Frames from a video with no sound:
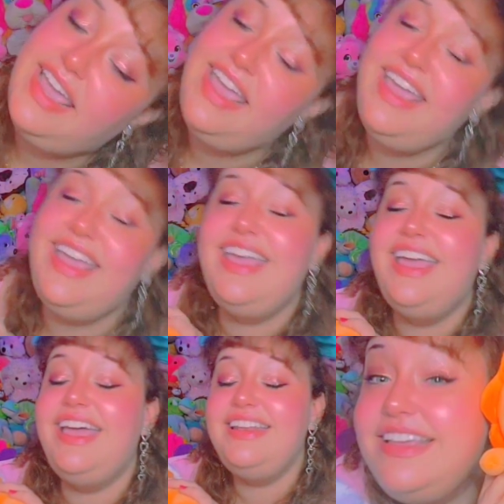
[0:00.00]

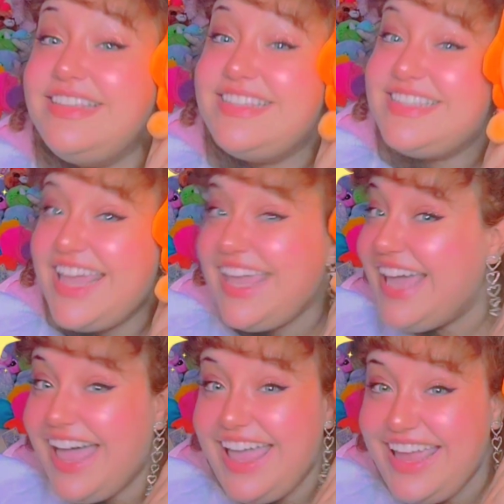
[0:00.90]
and stay
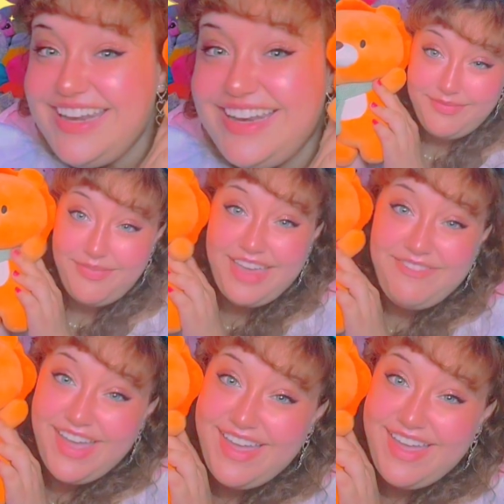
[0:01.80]
kind. Bye bye.